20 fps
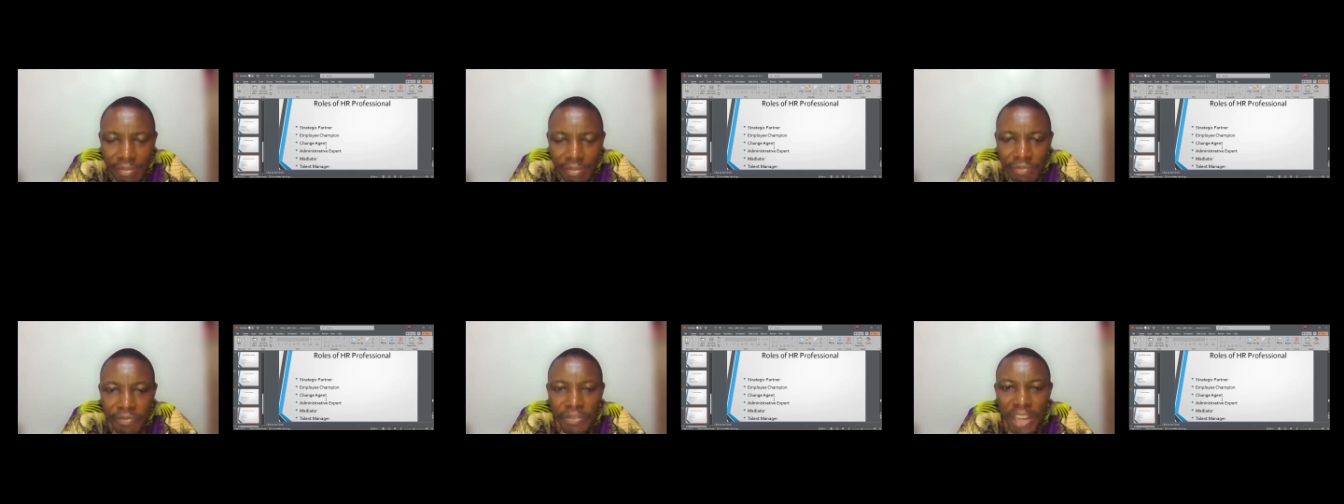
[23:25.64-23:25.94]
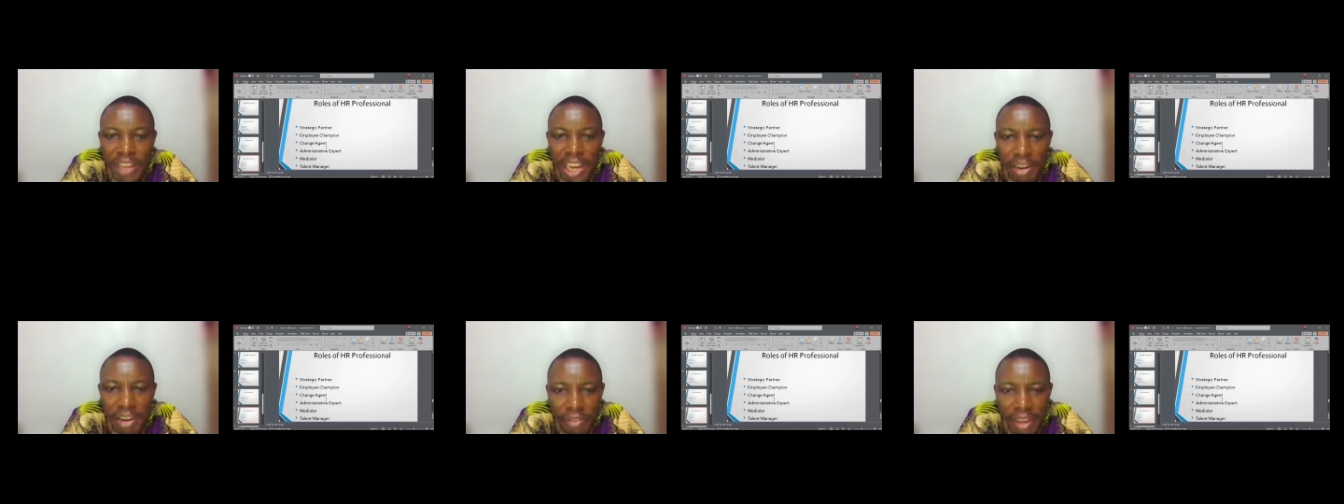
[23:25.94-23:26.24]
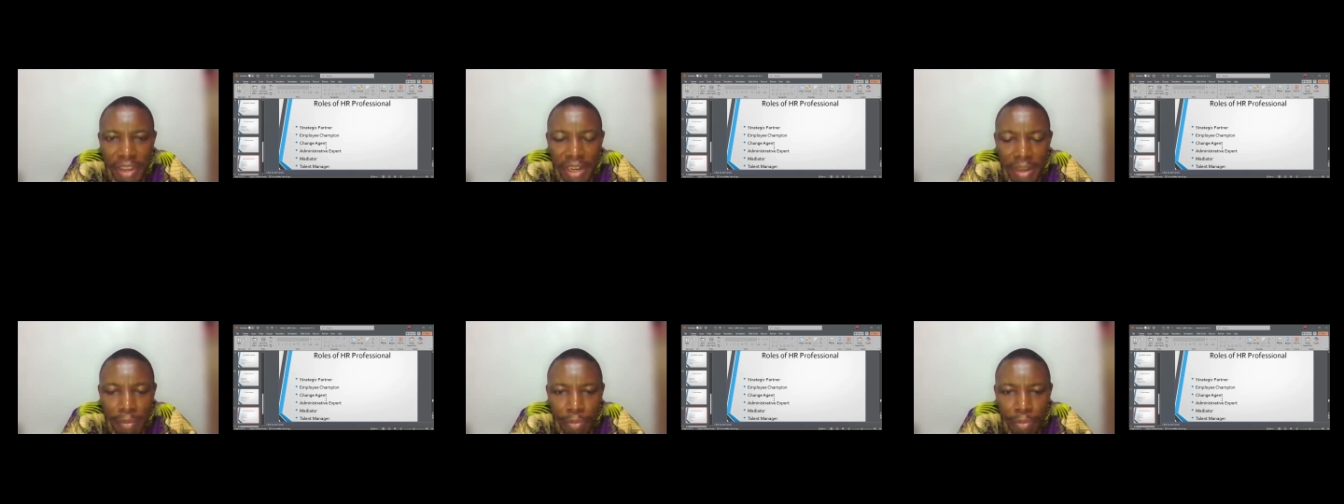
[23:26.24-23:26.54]
Very,
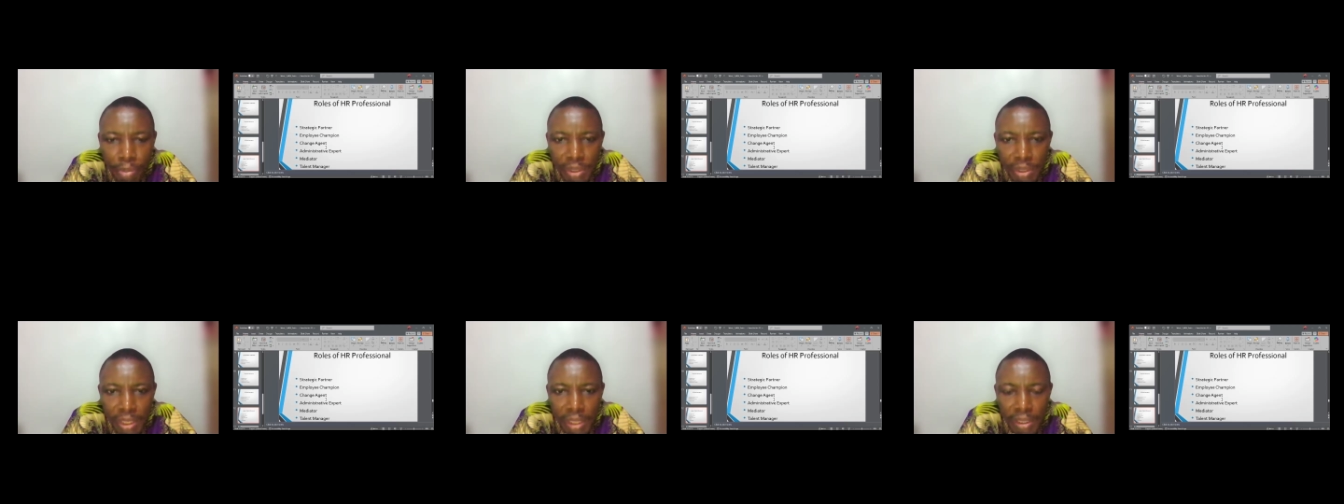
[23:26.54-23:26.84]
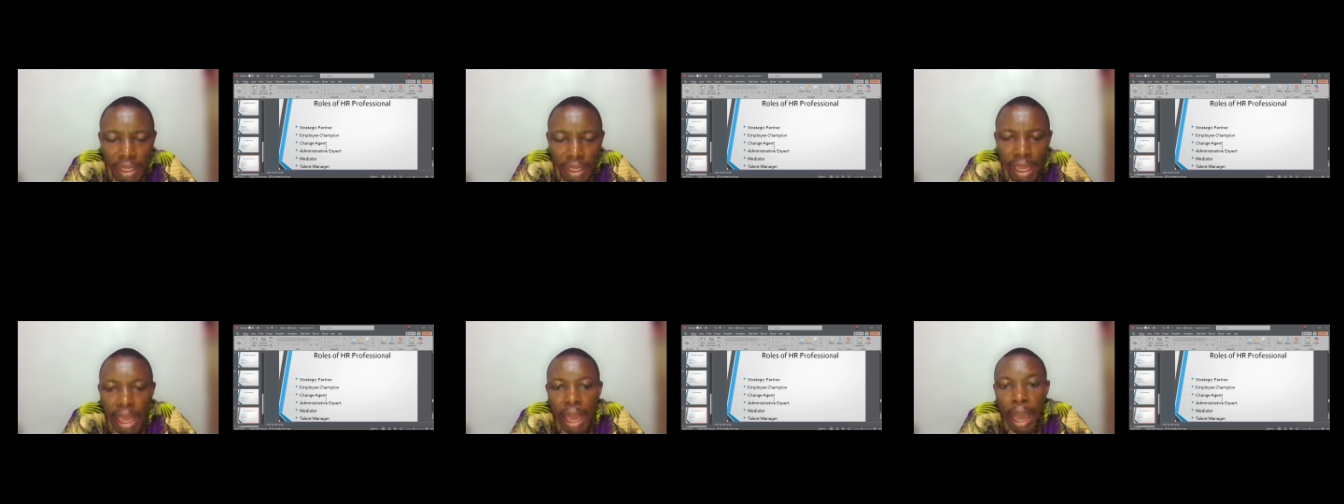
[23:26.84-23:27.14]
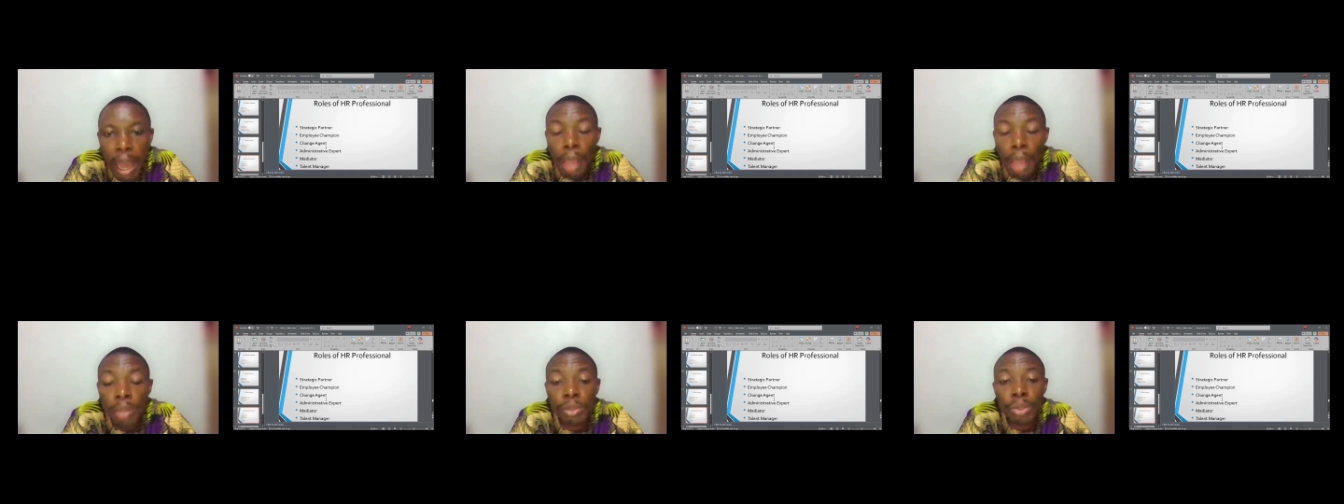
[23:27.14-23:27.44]
very important.
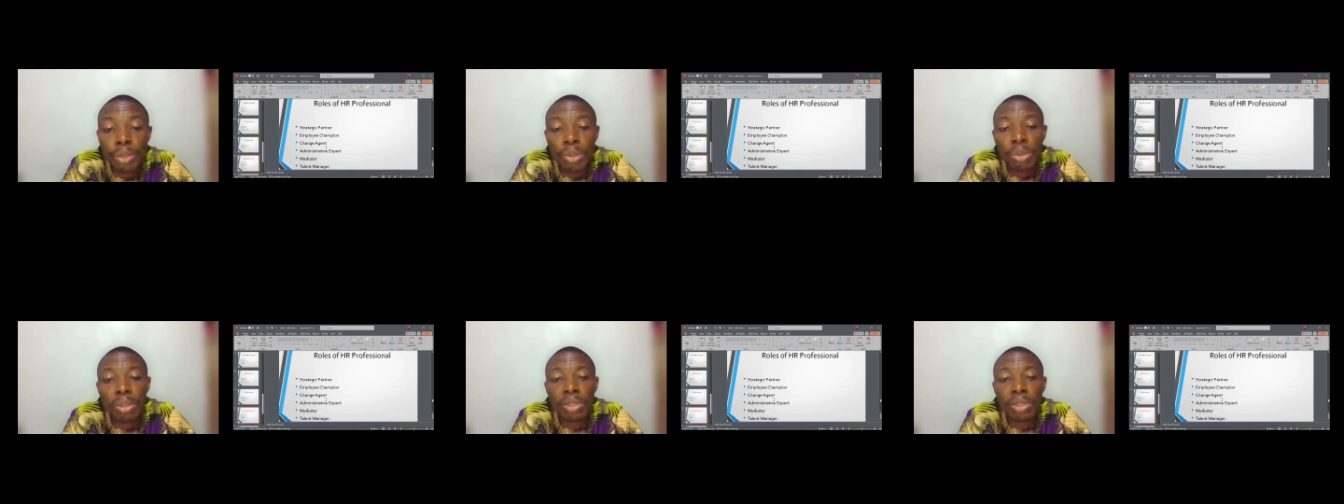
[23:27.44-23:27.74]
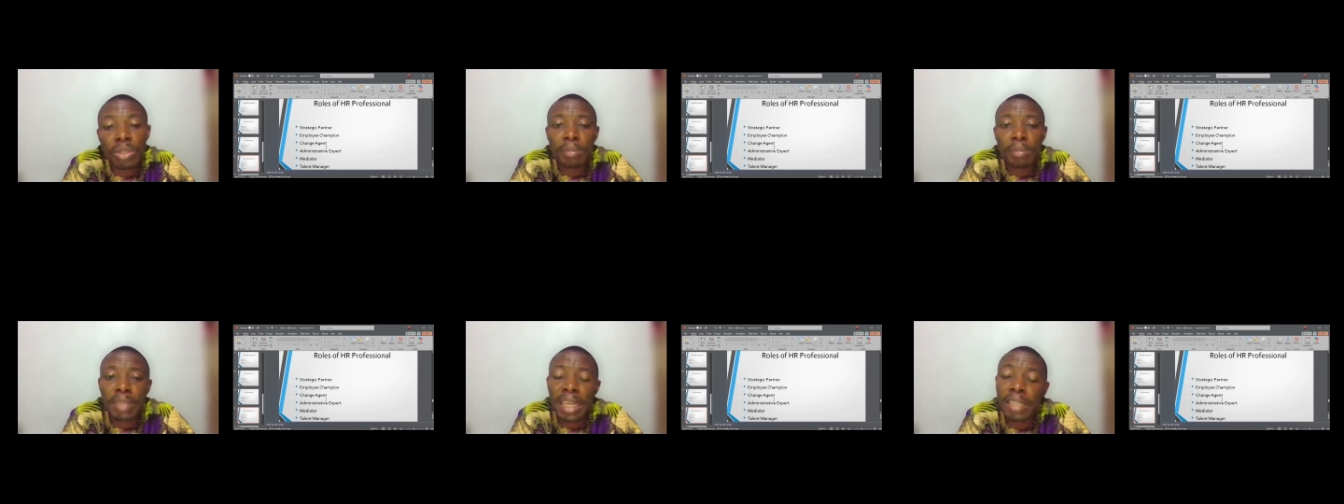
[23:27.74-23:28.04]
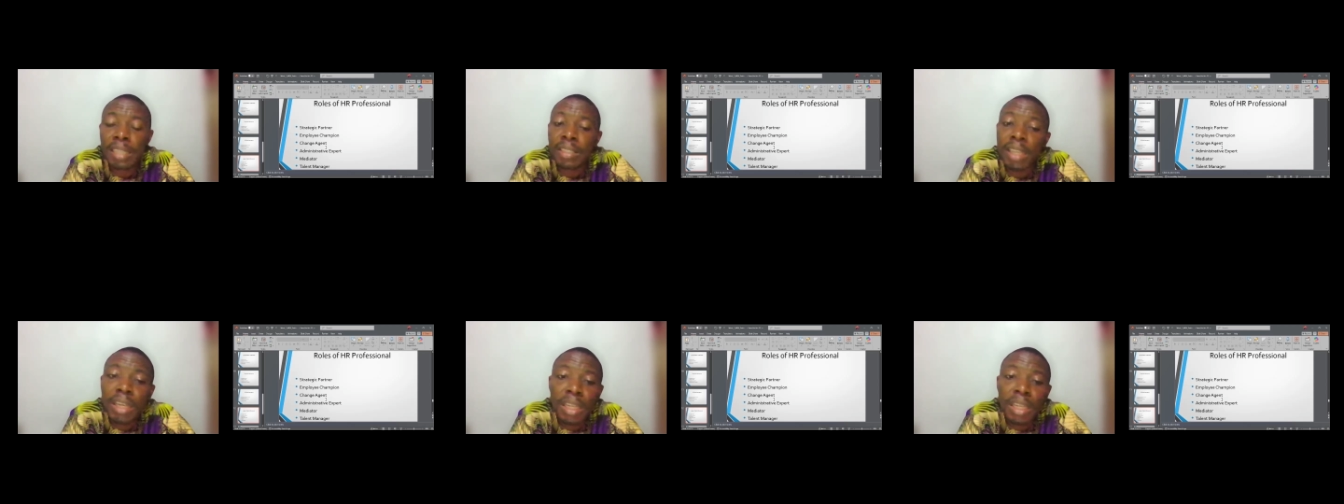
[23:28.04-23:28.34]
I used to do it
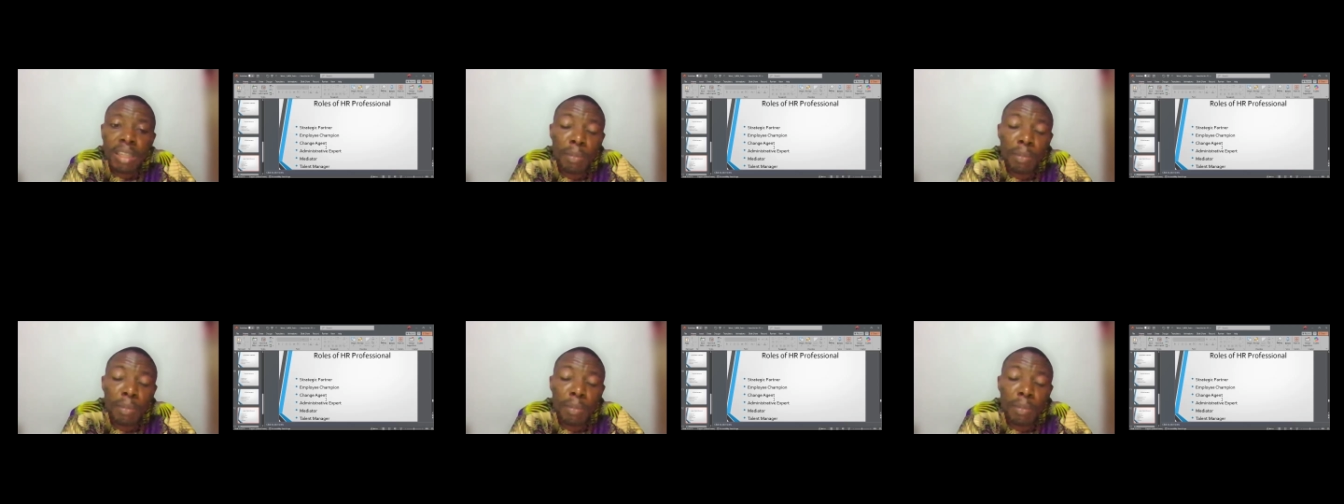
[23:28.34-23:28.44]
sometimes.